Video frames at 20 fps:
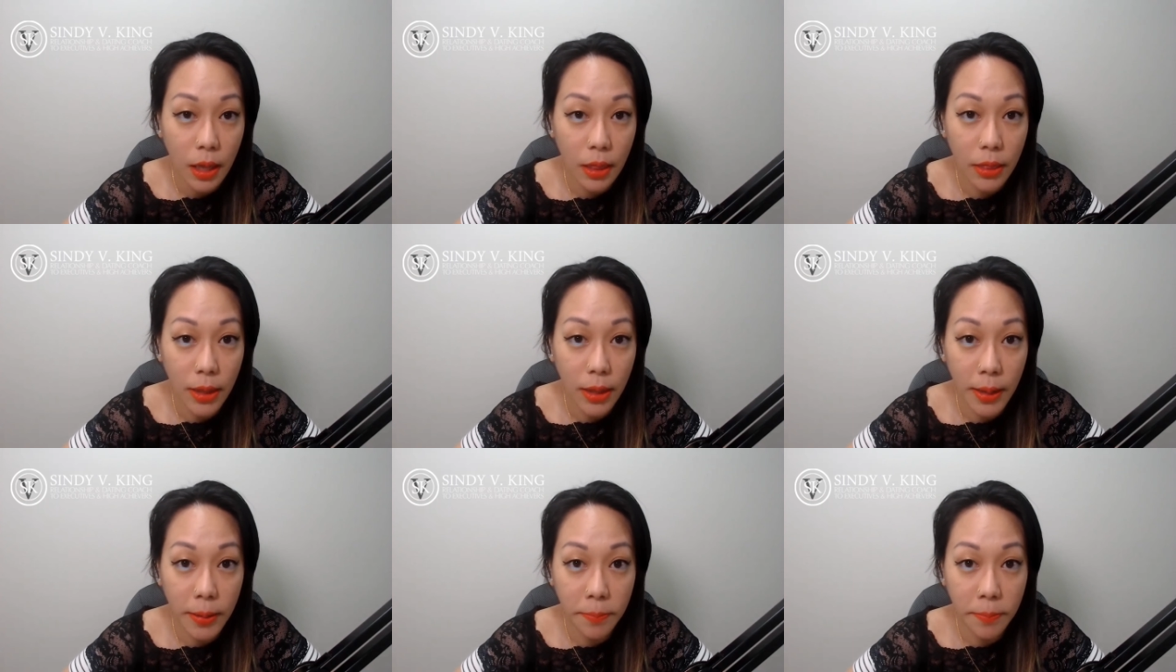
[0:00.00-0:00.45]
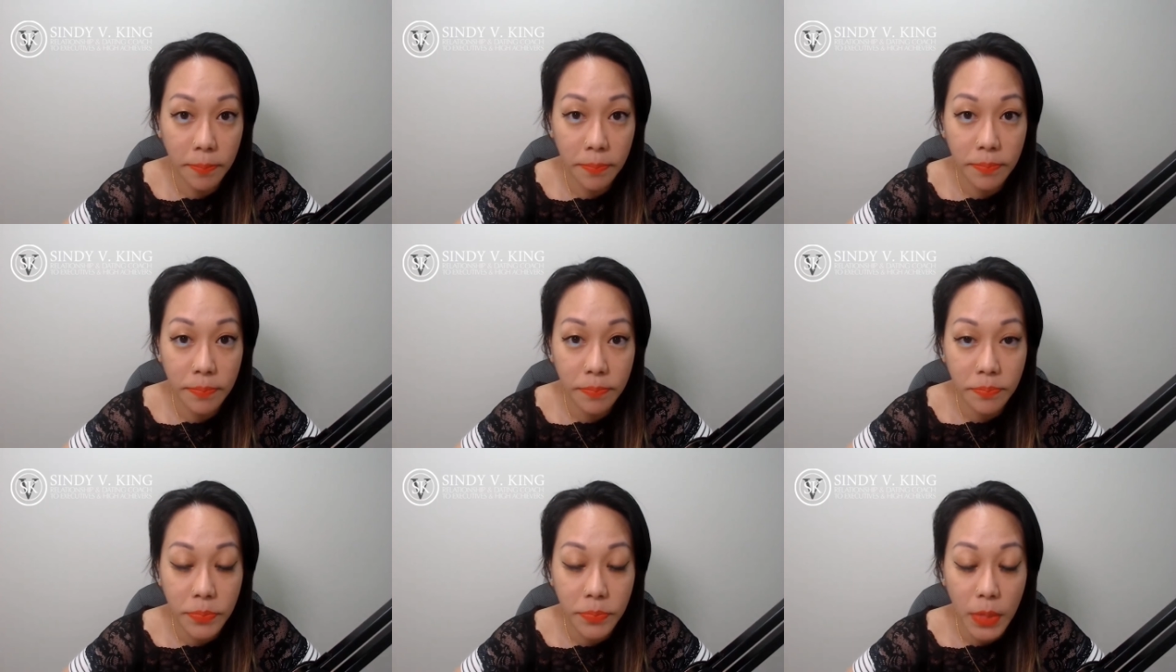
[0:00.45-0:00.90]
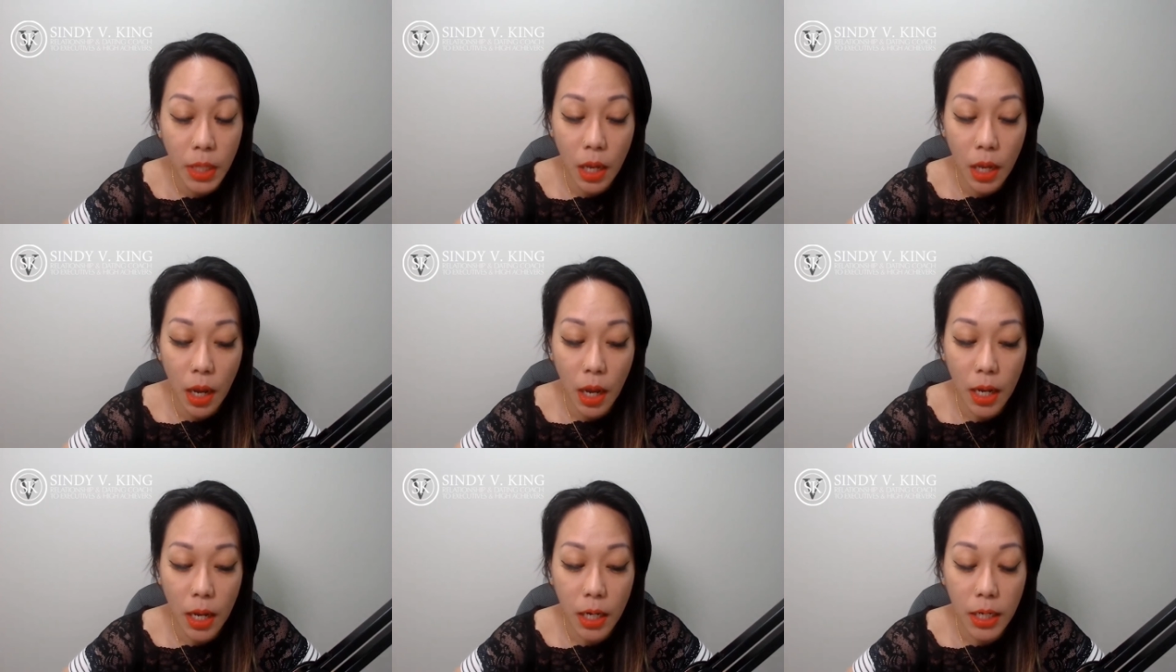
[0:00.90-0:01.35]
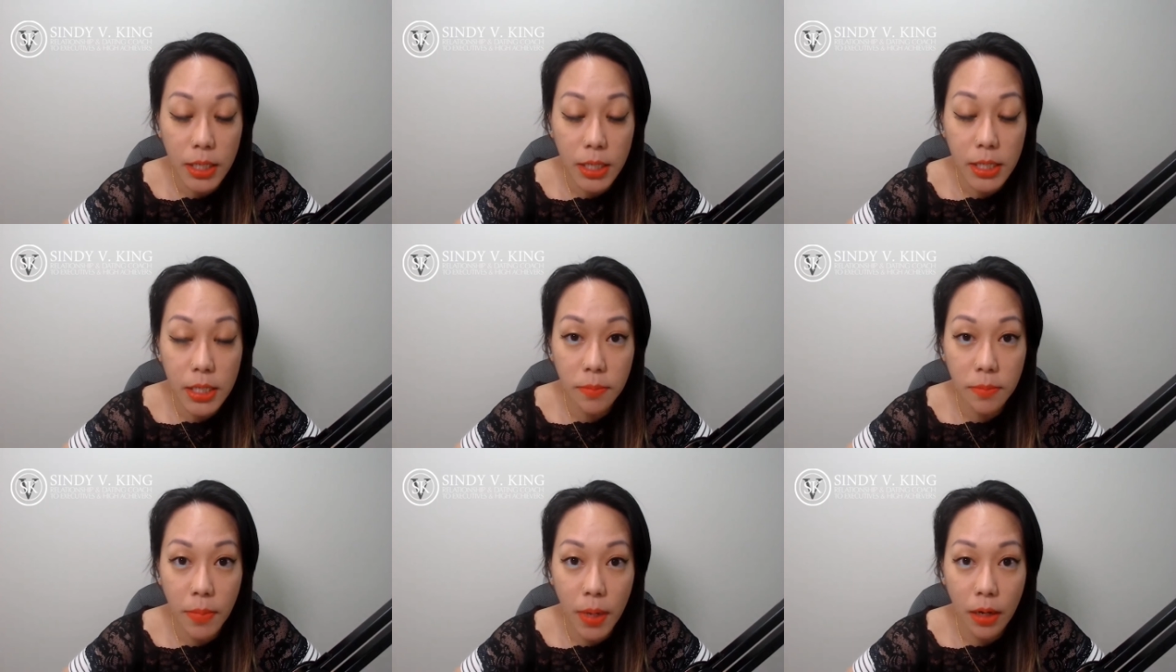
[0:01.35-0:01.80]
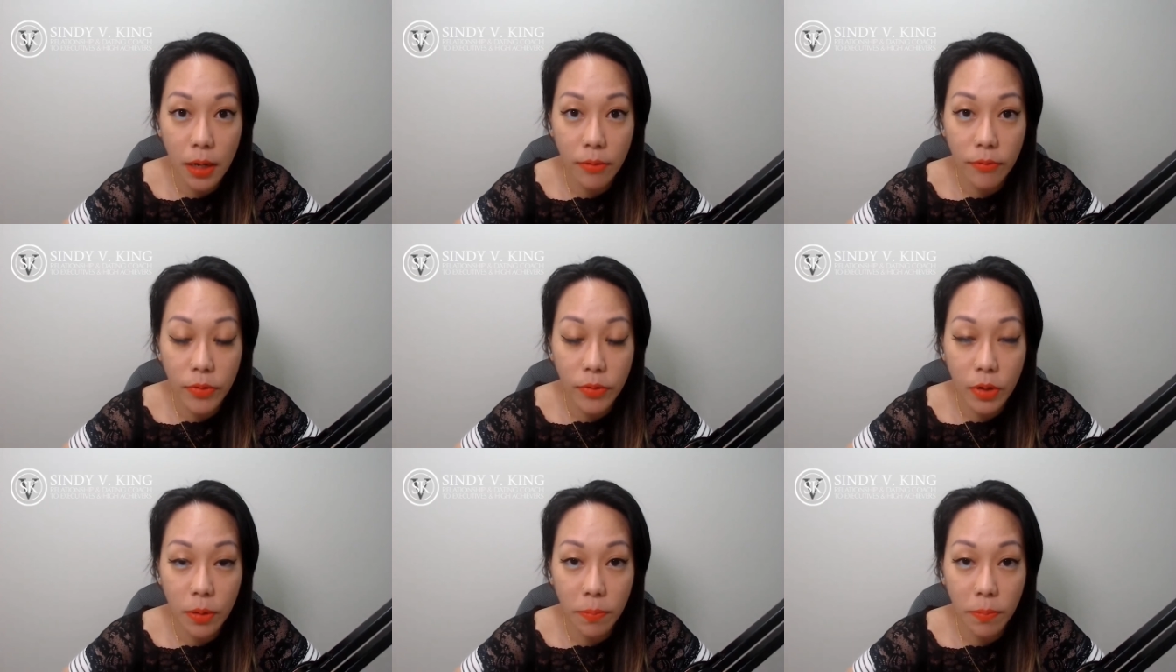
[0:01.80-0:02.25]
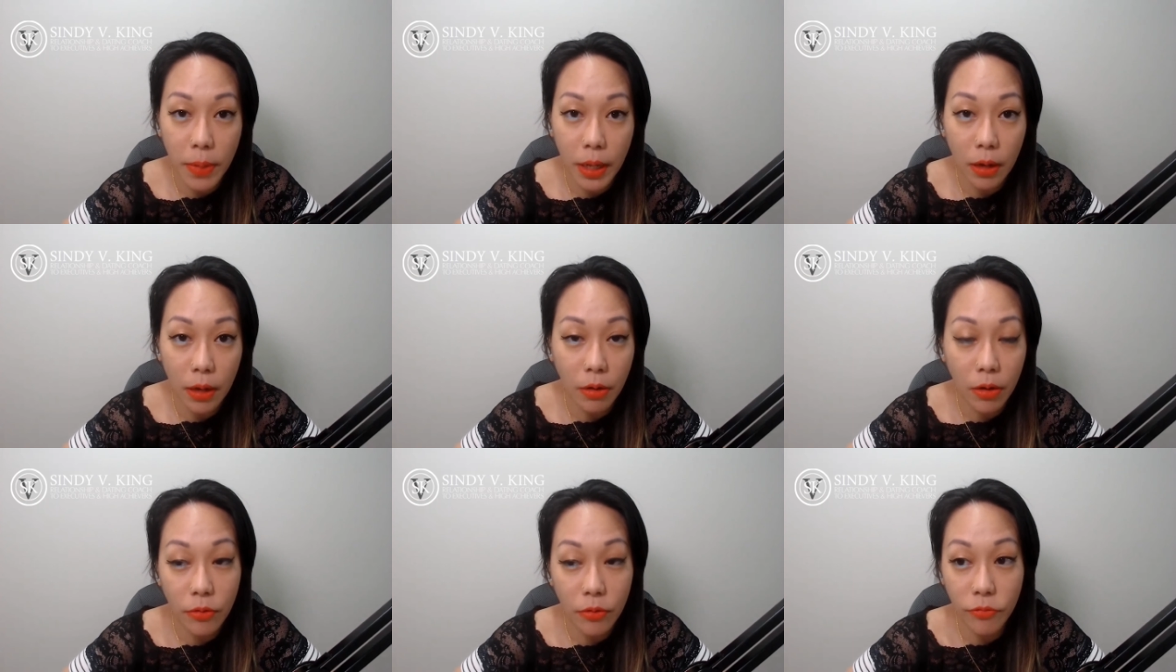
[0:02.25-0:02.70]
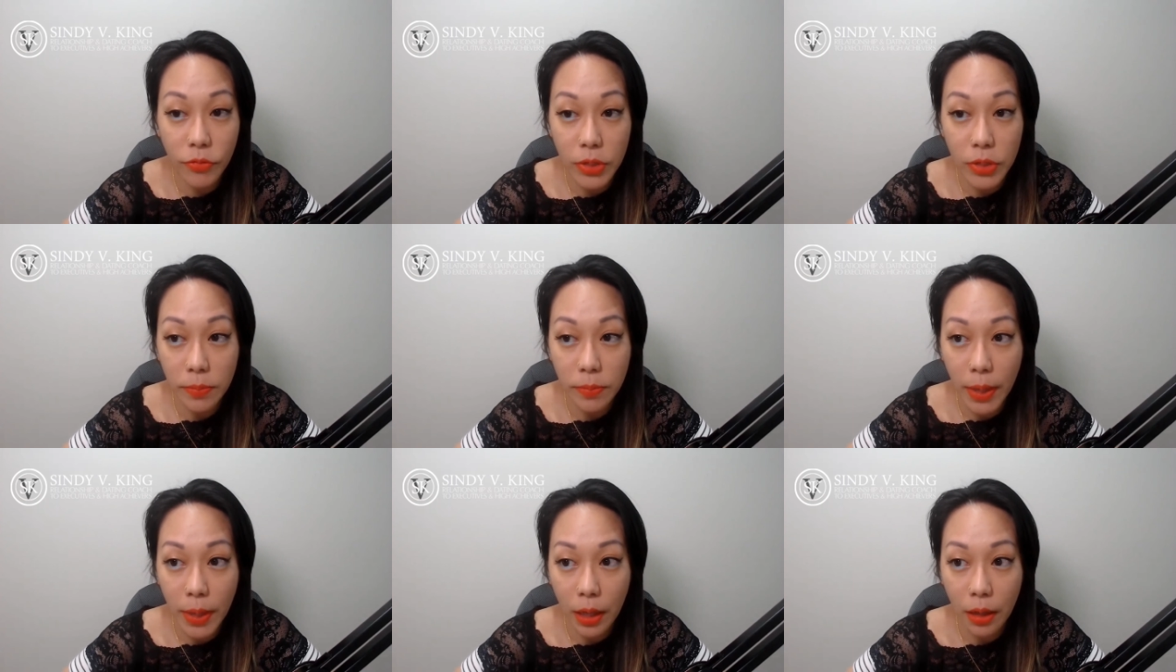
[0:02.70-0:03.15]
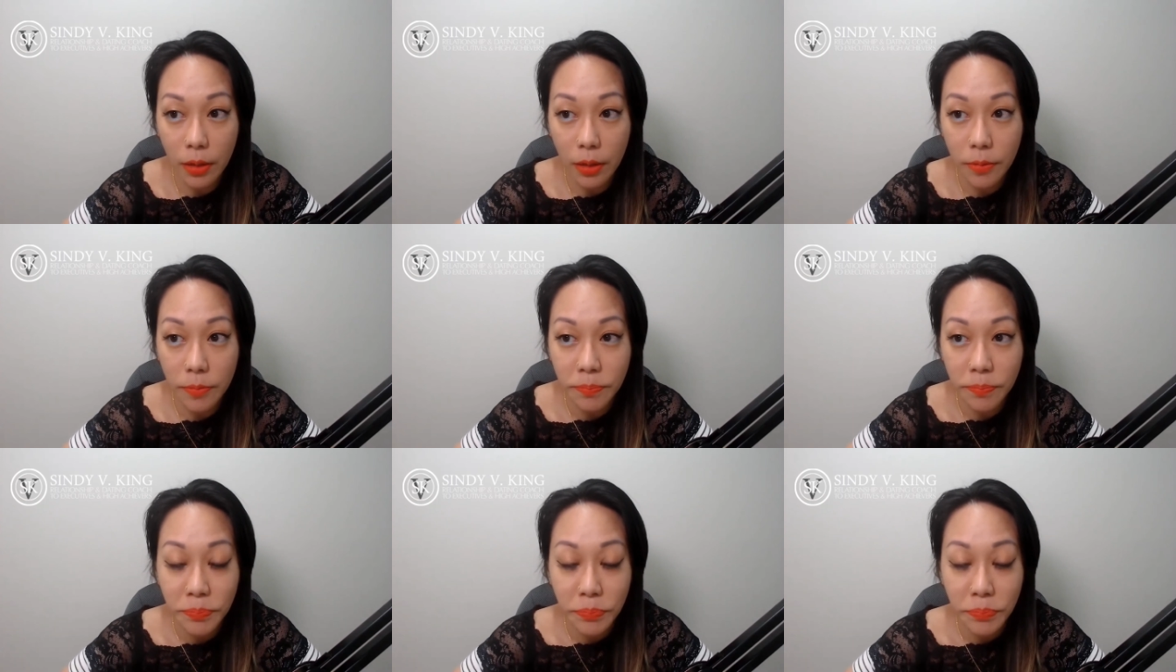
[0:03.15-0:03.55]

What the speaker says: them. And it doesn't matter if you're a male or female.